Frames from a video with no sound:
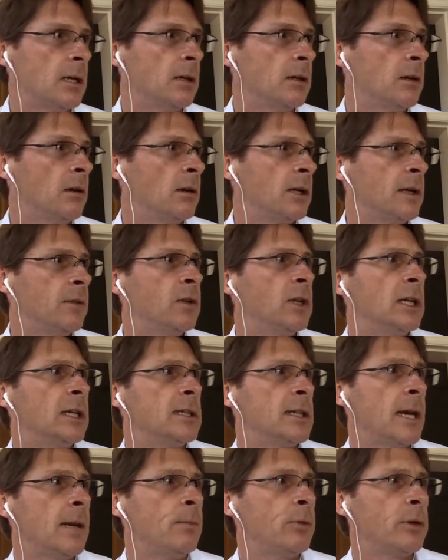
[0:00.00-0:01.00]
And I'll give an
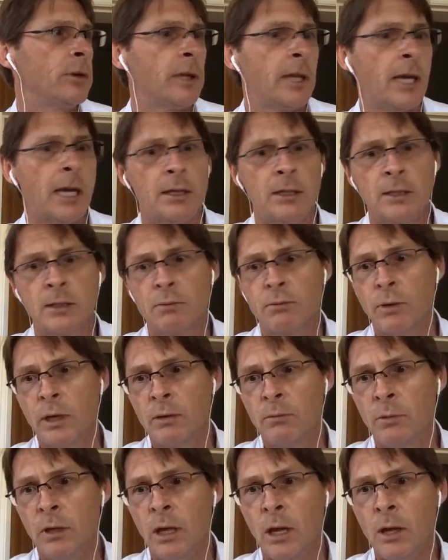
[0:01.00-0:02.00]
example of that is
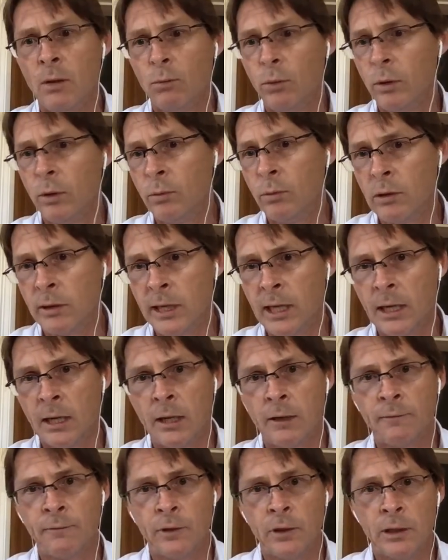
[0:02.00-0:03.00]
when we rolled out
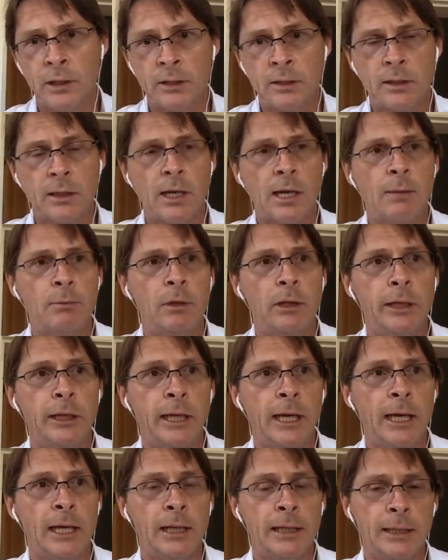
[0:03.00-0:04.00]
our first
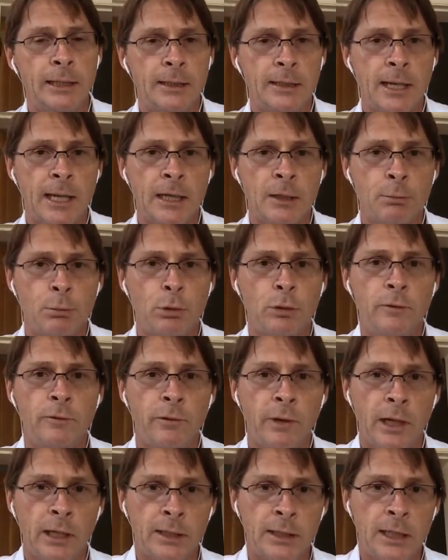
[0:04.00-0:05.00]
learning analytics dashboard
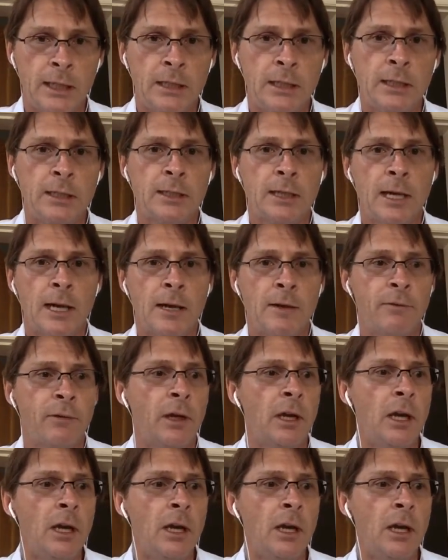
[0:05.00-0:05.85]
for our teaching staff.